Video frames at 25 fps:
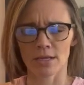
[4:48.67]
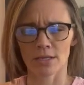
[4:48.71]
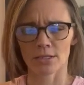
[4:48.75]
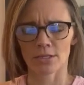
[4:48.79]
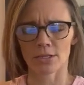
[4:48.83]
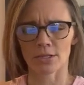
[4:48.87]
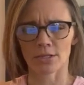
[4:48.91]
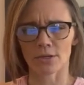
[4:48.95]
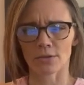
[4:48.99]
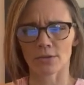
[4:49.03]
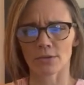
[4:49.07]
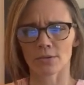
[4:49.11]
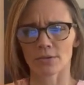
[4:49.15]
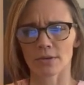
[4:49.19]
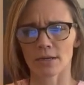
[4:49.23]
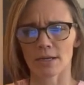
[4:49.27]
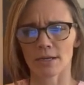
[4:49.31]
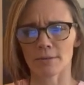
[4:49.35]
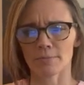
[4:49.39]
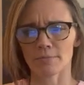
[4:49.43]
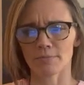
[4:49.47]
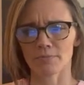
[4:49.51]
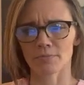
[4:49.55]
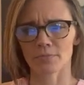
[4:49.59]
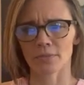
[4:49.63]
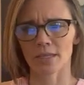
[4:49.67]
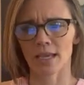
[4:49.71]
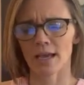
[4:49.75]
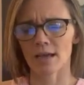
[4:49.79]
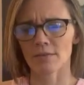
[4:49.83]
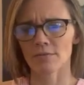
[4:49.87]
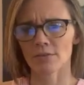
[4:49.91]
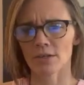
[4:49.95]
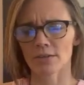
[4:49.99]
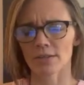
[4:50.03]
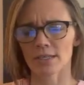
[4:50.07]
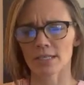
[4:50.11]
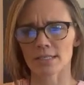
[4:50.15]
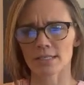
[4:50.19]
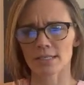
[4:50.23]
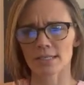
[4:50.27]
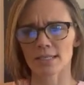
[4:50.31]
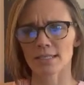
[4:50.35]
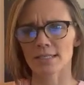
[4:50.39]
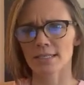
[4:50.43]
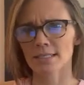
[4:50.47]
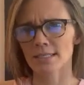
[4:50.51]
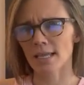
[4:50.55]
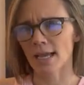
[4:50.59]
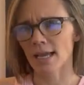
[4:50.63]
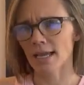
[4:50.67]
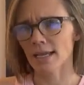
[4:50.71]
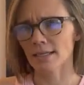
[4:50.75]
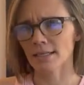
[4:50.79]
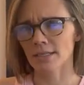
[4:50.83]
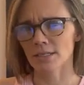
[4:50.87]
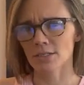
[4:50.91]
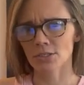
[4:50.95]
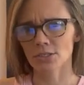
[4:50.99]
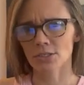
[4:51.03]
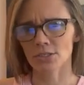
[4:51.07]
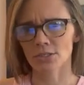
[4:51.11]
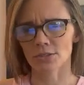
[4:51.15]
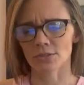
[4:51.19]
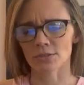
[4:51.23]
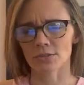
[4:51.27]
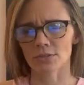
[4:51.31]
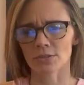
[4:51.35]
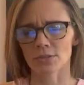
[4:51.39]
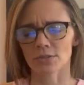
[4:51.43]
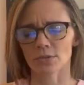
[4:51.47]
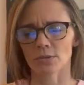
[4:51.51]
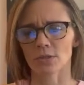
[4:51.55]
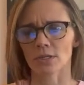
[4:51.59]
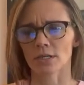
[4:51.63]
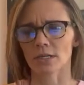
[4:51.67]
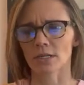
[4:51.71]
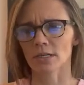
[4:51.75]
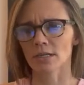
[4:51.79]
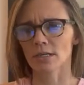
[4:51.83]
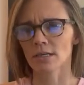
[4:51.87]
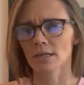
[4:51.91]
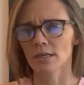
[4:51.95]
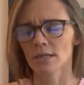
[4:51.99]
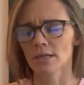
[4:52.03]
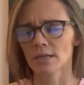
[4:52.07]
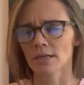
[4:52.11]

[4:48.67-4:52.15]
you know, um, have all these side issues or